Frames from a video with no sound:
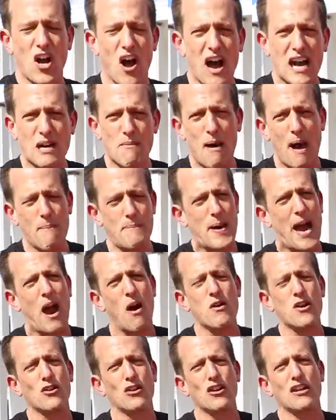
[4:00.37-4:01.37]
we talk about
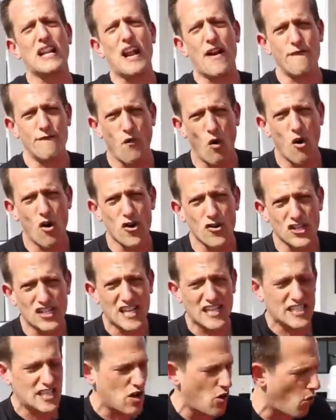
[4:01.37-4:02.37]
power, you're looking at
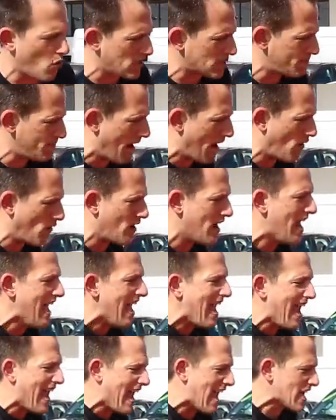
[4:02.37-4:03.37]
460 horsepower.
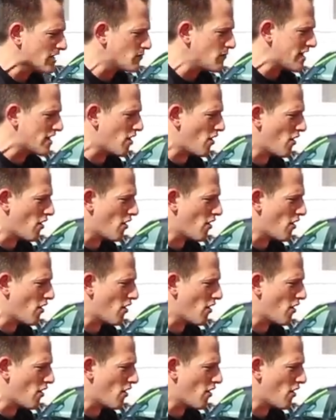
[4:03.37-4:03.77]
As